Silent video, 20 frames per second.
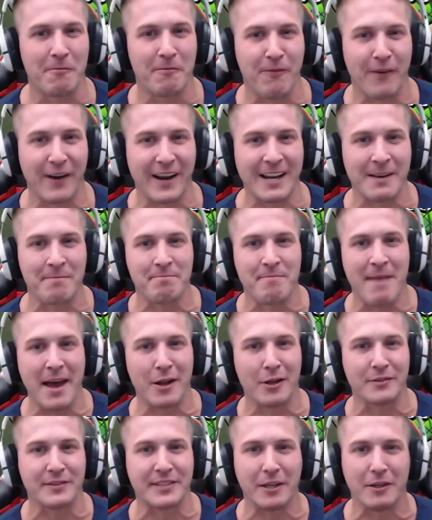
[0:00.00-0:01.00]
freaking
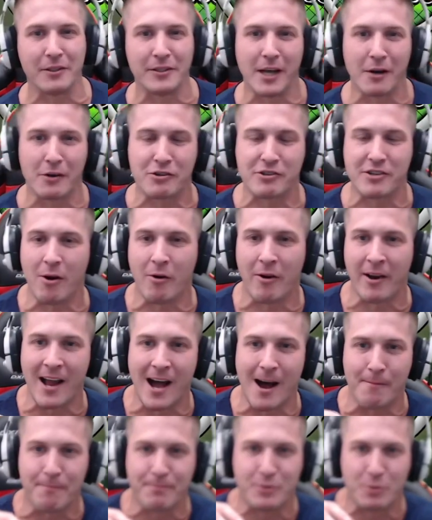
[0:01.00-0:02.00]
Metal Dildo showing
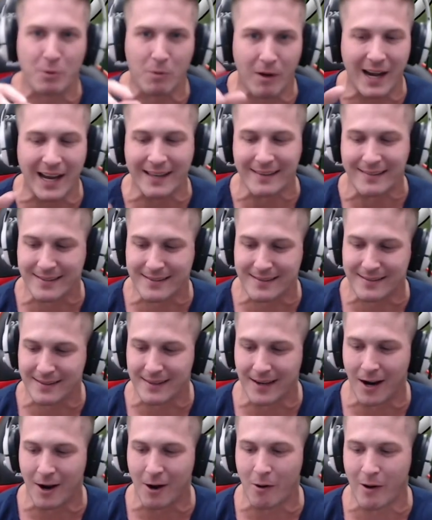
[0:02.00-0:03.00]
up twice?
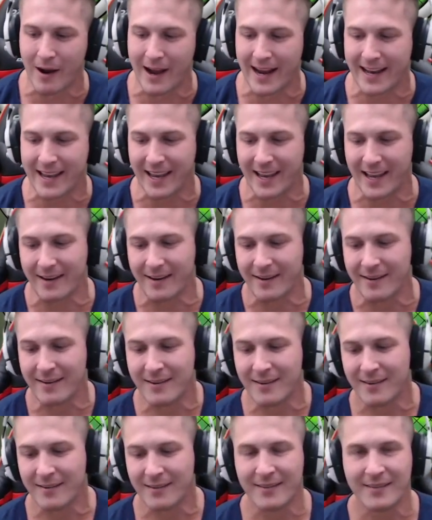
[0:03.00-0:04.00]
Go away, kid.
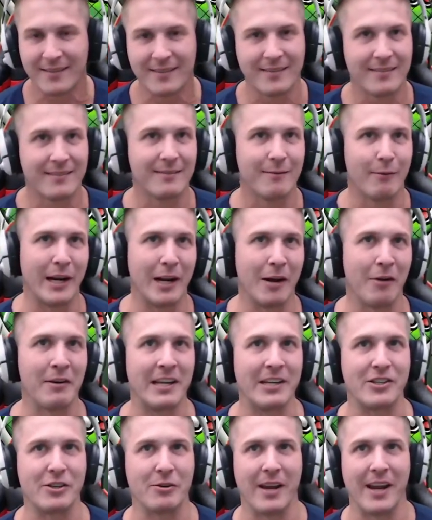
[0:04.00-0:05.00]
We don't
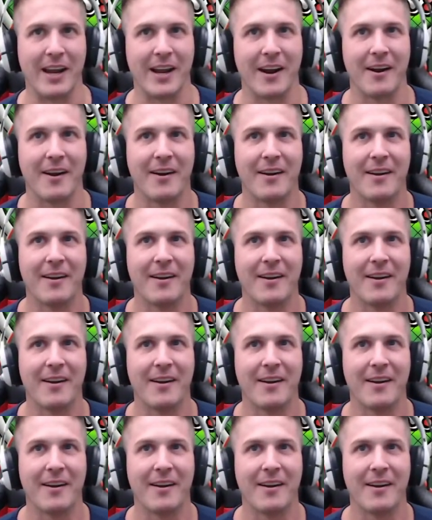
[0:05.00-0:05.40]
need you here.